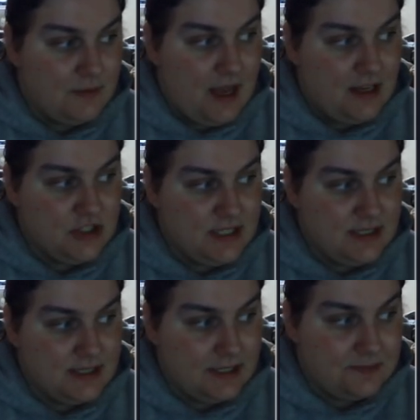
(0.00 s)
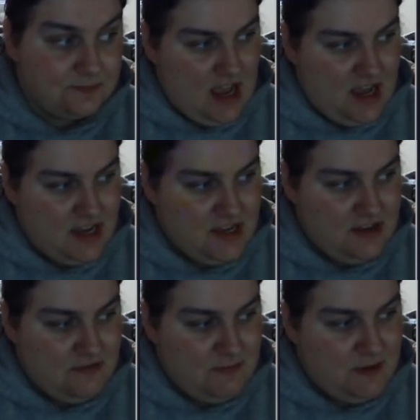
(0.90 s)
as you can see, I
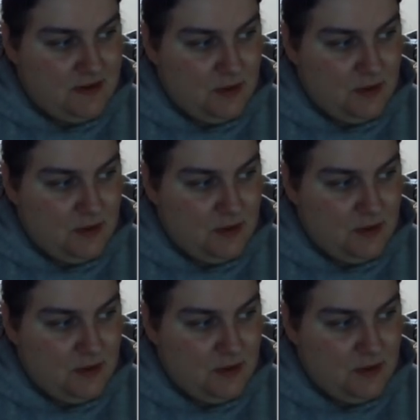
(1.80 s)
have been